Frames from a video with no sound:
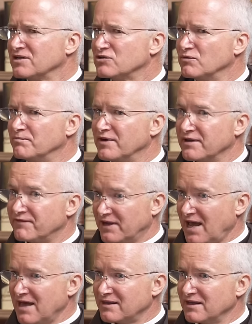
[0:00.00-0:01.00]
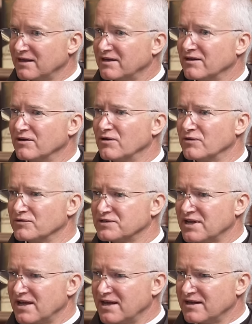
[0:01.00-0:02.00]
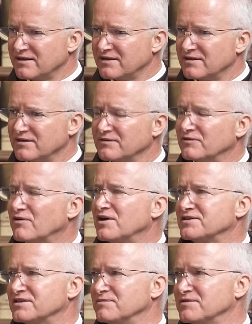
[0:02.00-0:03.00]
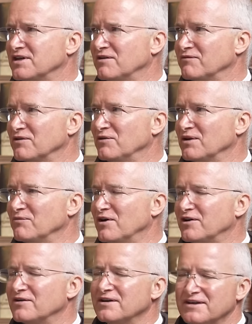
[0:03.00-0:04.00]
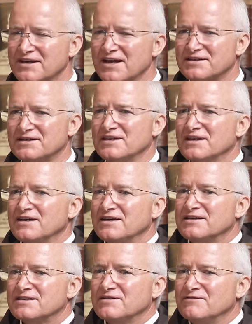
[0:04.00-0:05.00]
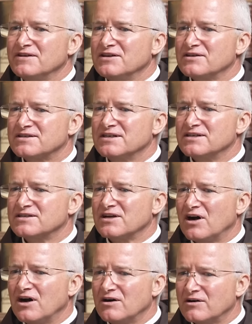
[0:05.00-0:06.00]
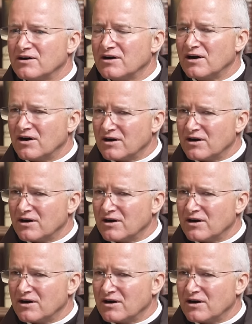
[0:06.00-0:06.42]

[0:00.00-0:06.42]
So, but if a Catholic goes and crosses himself with holy water, yes, his venial sins are